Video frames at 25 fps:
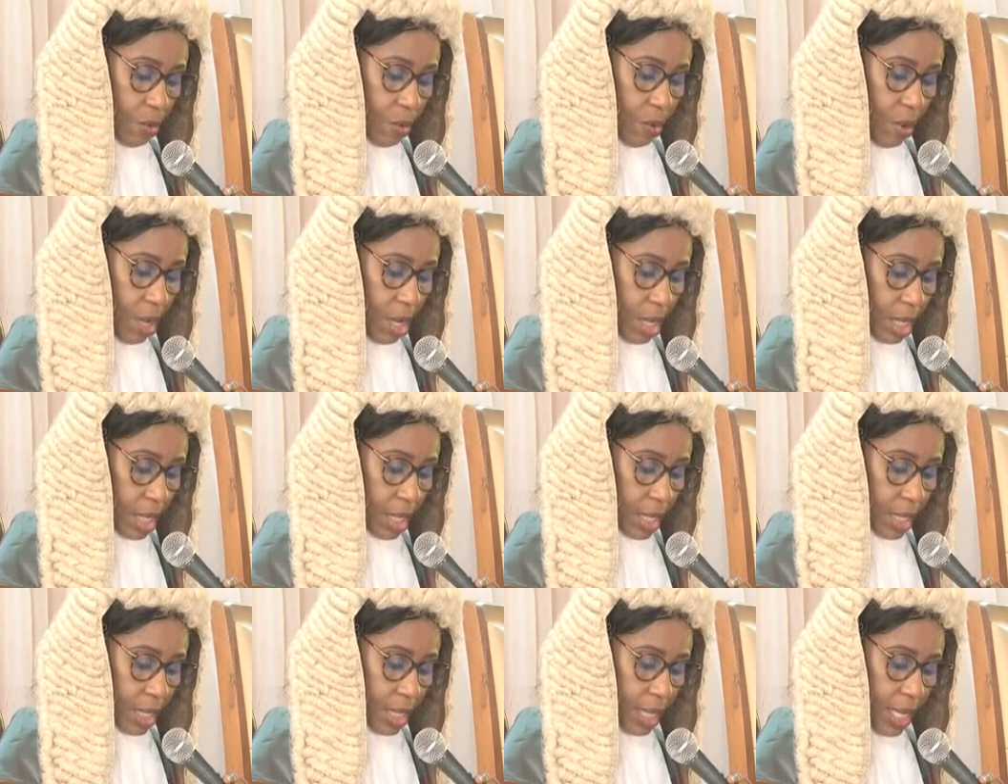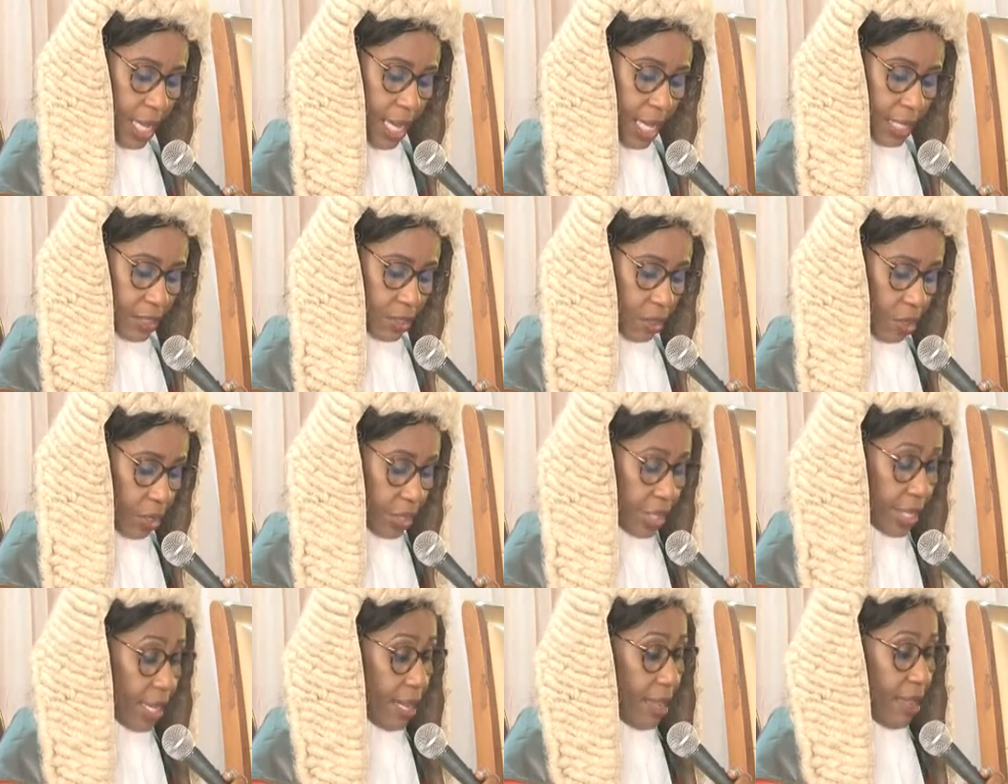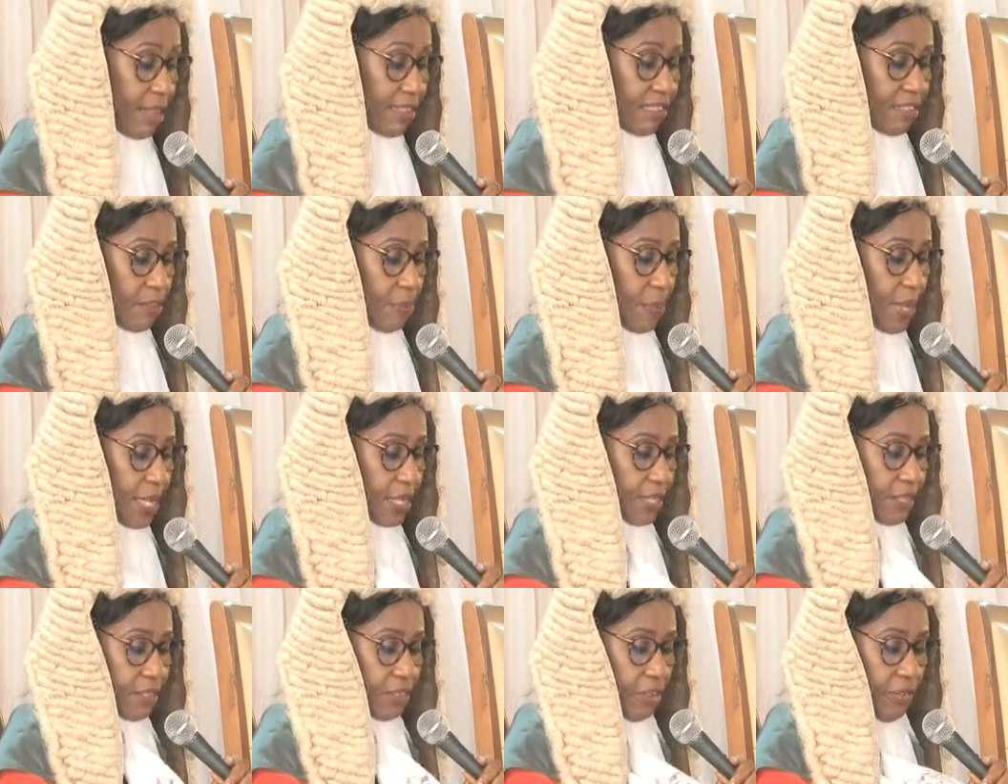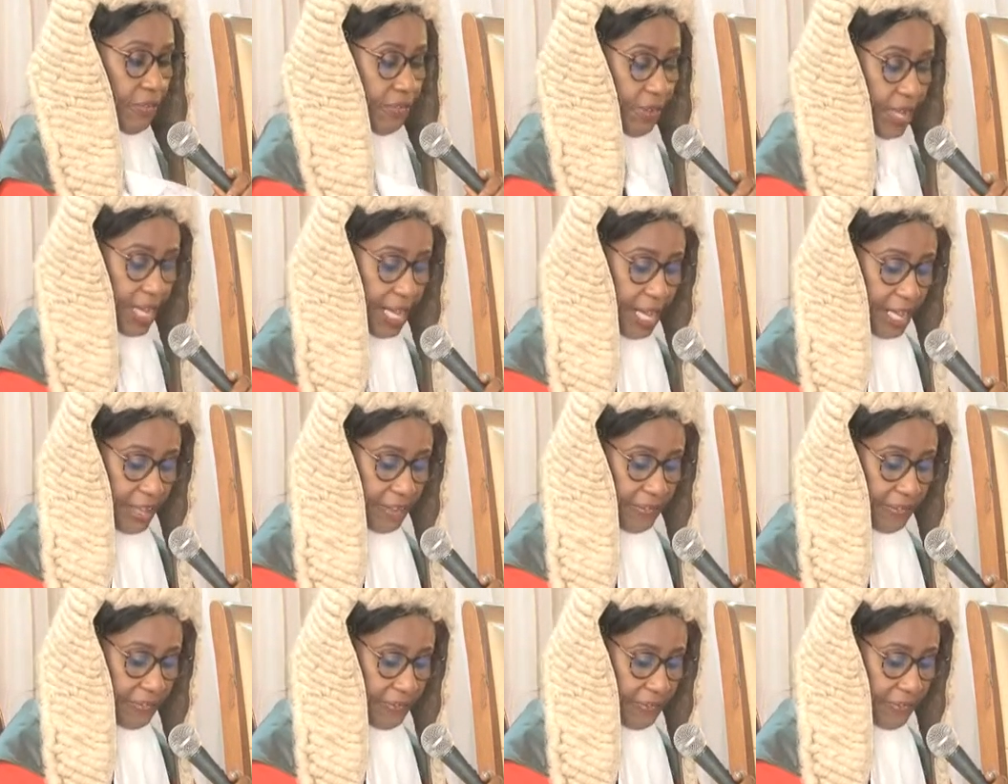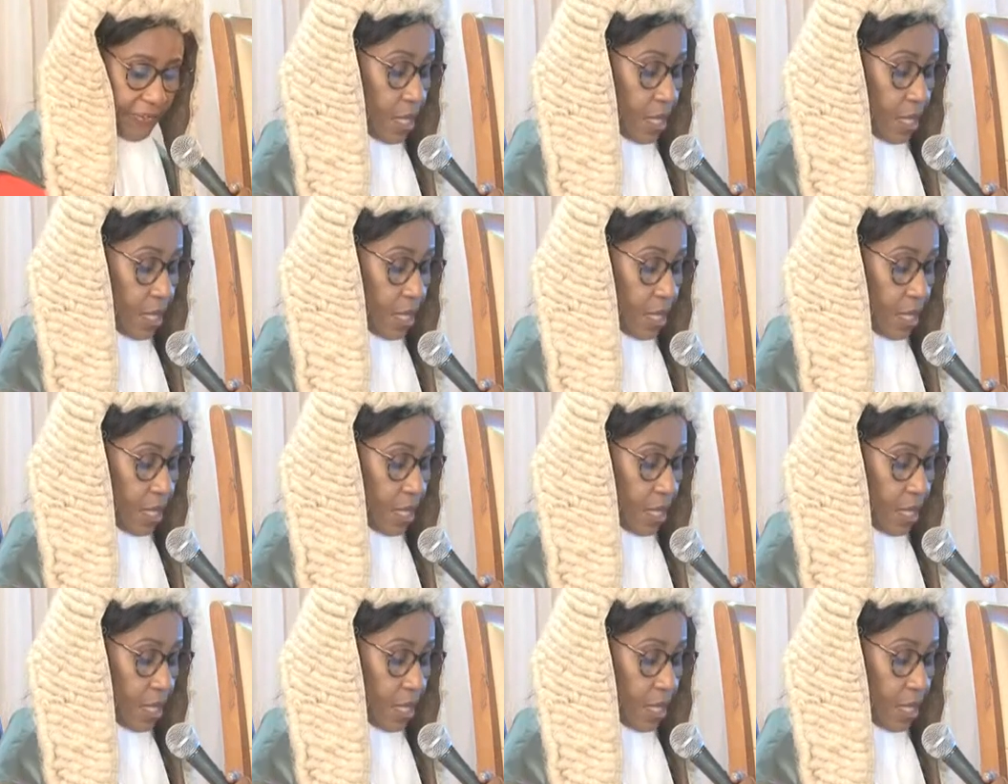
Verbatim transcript: work, and other aspects of life.